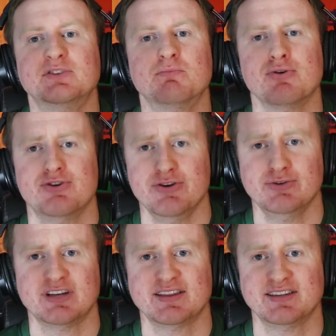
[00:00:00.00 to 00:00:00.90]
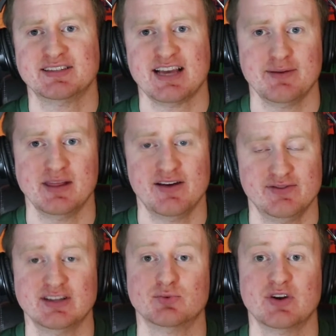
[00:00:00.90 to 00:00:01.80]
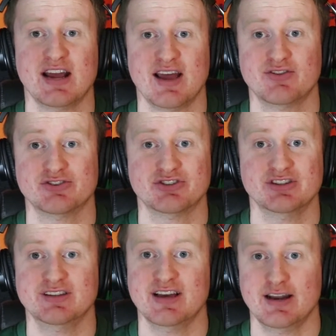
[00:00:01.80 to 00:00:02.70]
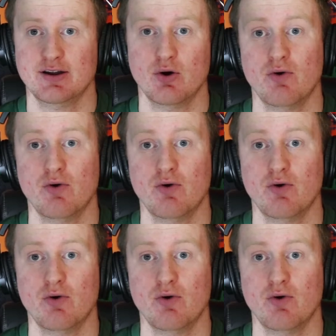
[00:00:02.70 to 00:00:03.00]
him to produce at the same level as what Anderson did